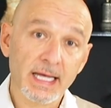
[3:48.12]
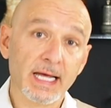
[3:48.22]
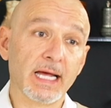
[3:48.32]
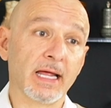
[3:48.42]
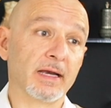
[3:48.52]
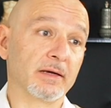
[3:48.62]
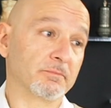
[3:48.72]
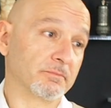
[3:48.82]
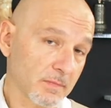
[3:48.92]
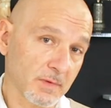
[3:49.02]
and
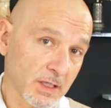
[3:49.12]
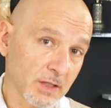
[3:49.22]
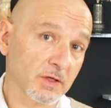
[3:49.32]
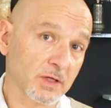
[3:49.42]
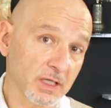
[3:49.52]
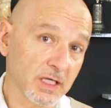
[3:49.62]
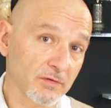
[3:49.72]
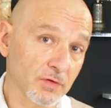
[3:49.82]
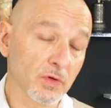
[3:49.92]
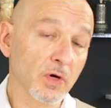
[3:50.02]
they're not going to give
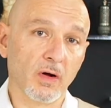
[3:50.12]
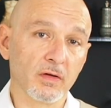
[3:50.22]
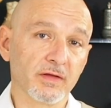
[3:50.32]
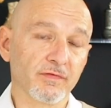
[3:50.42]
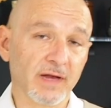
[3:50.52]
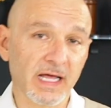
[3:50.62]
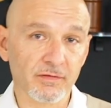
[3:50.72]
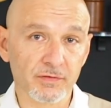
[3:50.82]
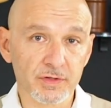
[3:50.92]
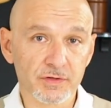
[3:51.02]
you all the
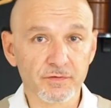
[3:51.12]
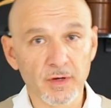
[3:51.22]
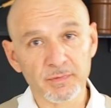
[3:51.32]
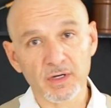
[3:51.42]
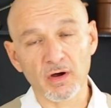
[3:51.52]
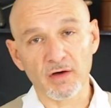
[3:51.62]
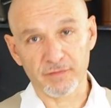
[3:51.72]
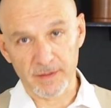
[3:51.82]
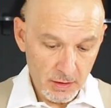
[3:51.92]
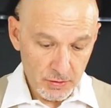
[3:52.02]
flavors from the
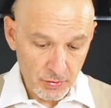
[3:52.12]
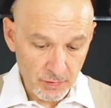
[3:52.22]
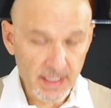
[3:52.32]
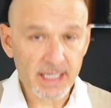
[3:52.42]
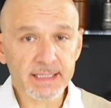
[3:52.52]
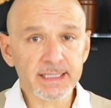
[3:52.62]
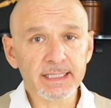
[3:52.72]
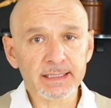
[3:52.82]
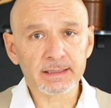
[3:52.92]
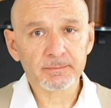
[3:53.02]
coffee. So the
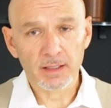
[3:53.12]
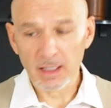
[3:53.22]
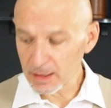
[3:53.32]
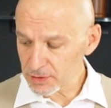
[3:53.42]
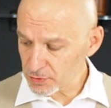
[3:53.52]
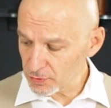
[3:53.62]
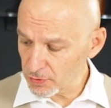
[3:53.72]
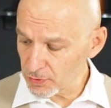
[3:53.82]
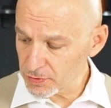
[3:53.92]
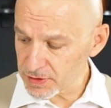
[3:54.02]
ideal is to
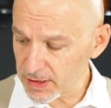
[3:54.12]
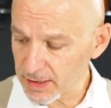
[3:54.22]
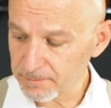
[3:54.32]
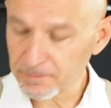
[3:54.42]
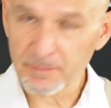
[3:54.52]
use a